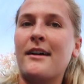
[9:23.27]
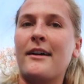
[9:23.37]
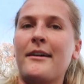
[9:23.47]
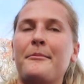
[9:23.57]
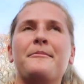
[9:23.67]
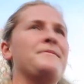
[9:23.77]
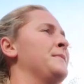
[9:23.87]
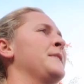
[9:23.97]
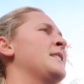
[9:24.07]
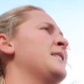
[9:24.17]
I'm
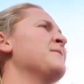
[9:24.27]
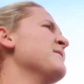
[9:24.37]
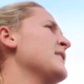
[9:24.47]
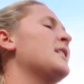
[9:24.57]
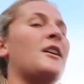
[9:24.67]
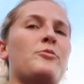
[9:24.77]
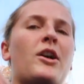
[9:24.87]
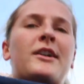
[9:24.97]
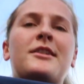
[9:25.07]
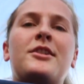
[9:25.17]

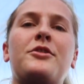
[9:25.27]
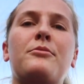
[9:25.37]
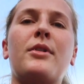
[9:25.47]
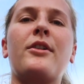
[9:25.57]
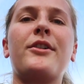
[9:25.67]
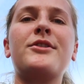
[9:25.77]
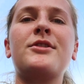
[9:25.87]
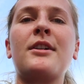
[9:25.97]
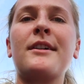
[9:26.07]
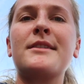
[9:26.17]
rocking the new
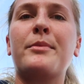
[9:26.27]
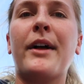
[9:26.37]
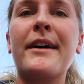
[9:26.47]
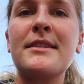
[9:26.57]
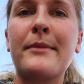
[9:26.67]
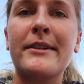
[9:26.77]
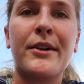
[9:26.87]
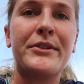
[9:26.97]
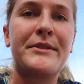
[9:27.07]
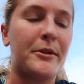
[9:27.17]
merch. That's a plus. My
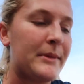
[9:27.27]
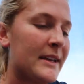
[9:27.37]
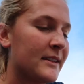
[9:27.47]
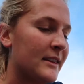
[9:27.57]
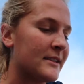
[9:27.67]
toes feel amazing.